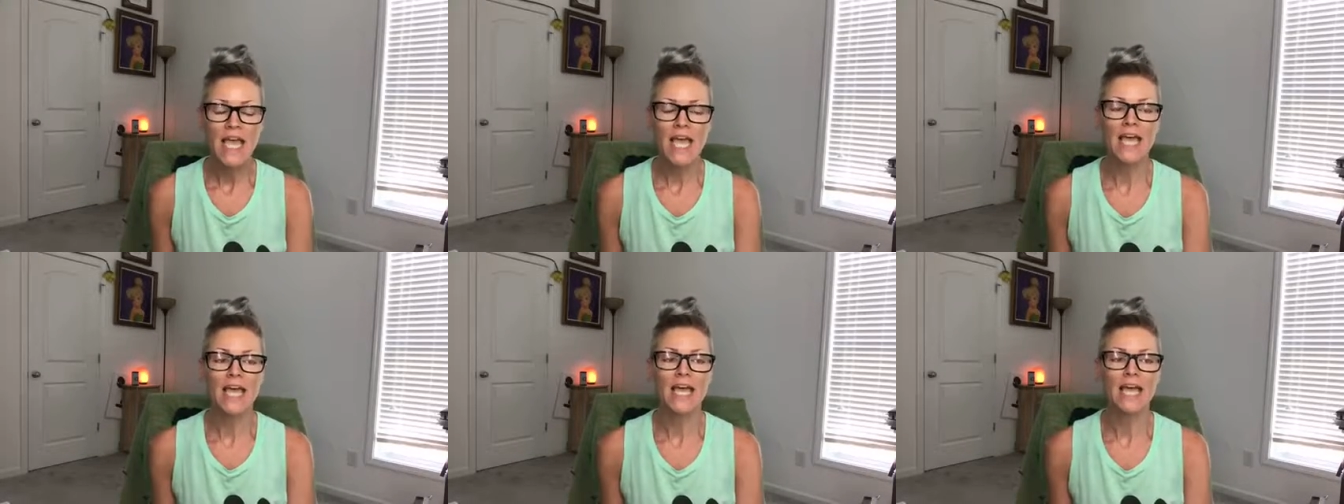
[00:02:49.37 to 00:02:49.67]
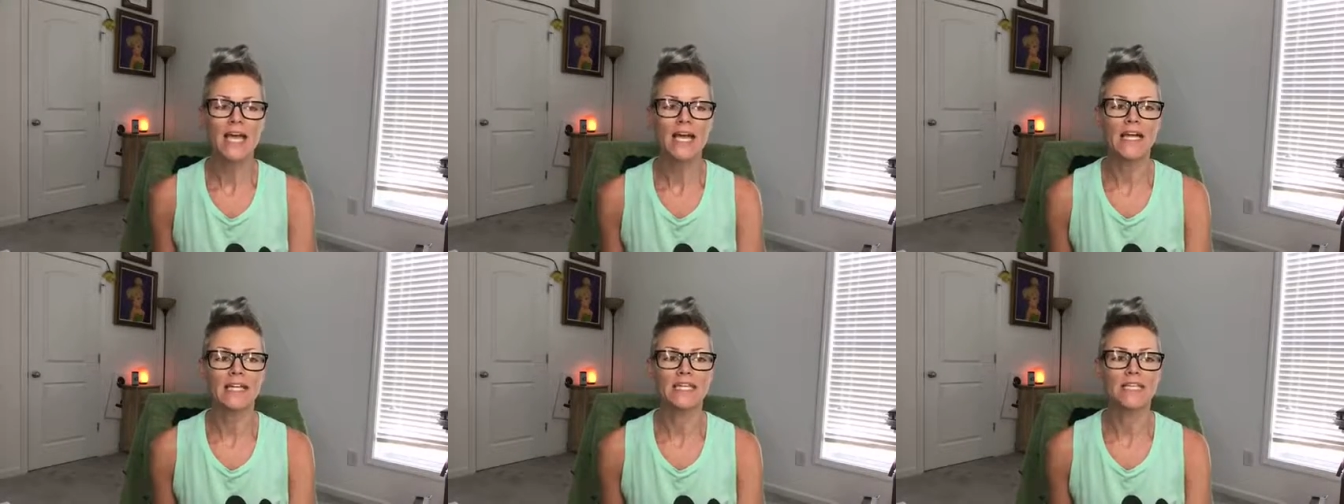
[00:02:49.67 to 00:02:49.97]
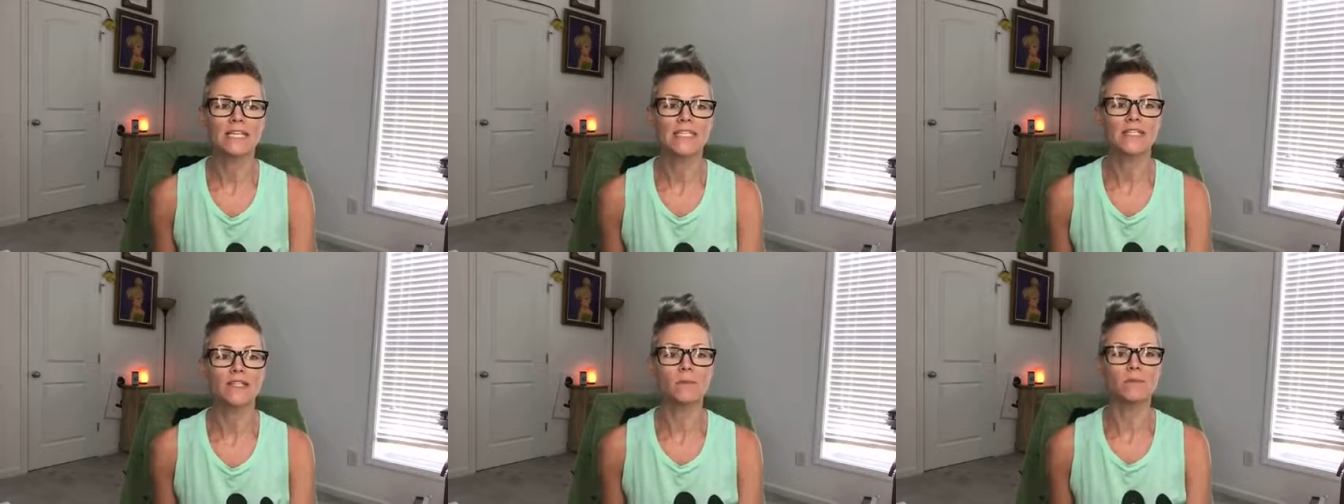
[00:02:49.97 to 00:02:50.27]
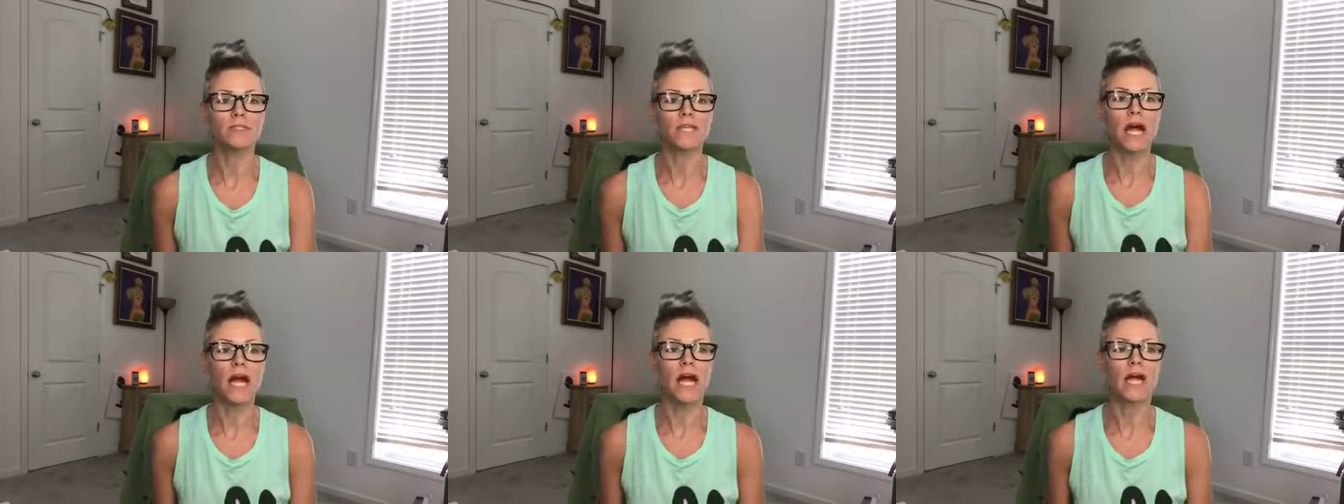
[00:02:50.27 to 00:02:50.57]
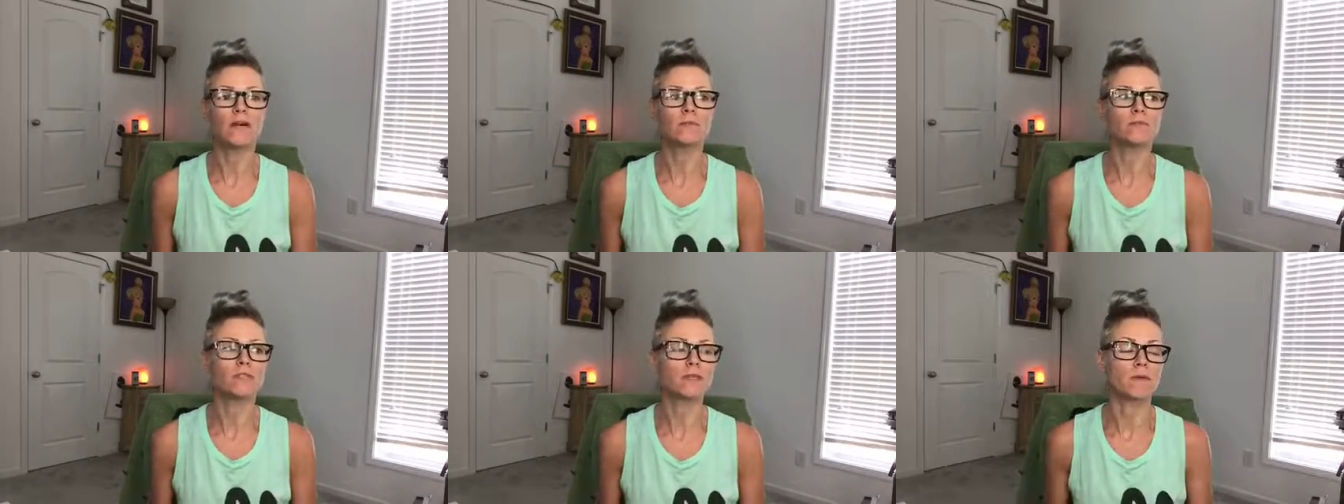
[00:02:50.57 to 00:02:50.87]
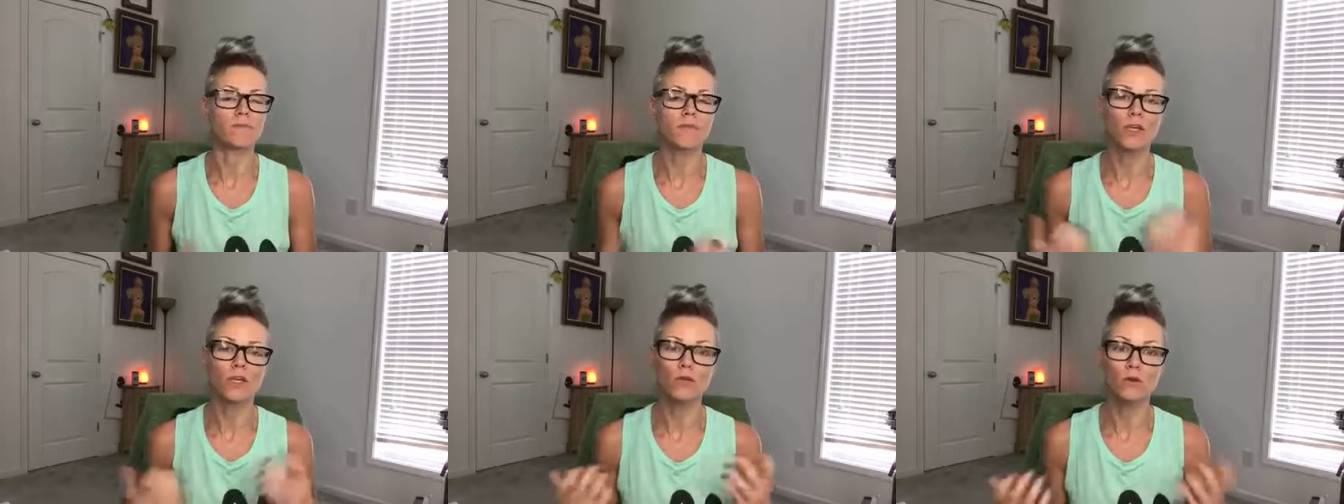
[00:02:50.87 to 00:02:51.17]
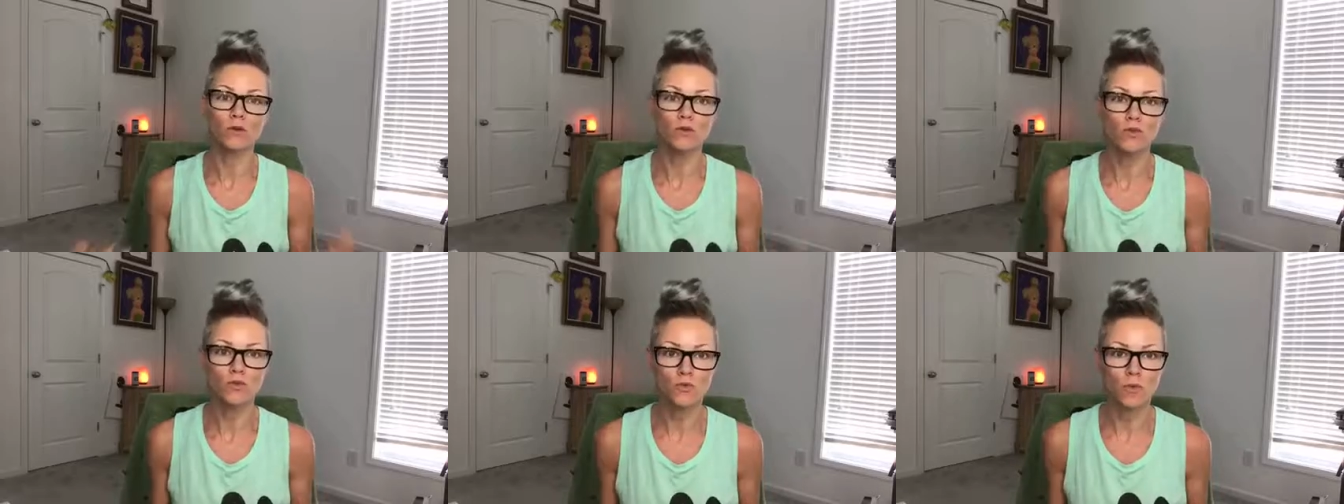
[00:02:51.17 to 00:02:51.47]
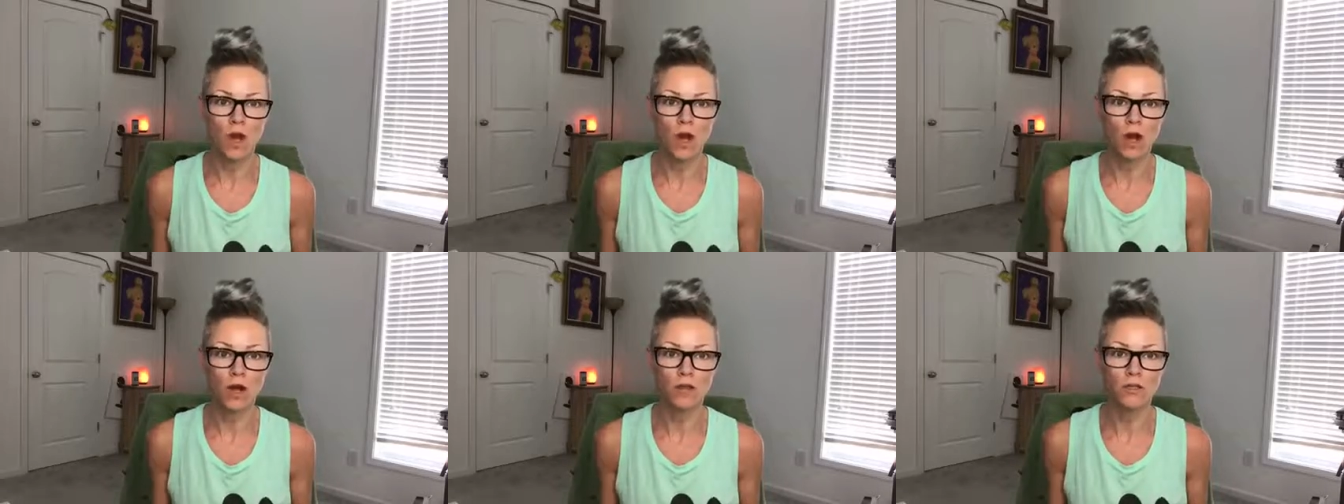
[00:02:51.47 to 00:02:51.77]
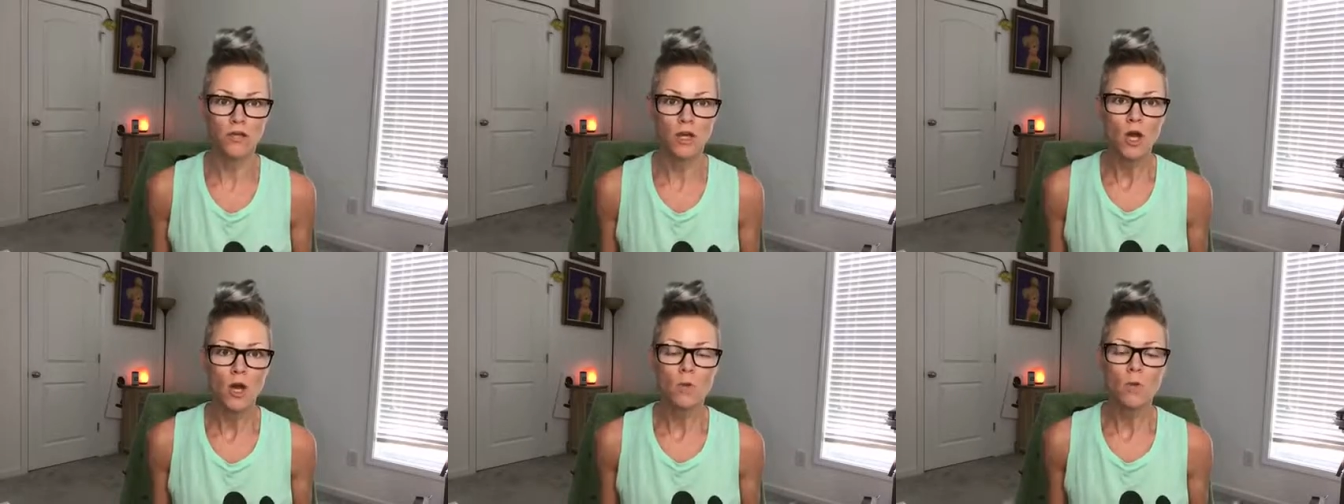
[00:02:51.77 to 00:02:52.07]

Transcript: and sometimes something goes wrong,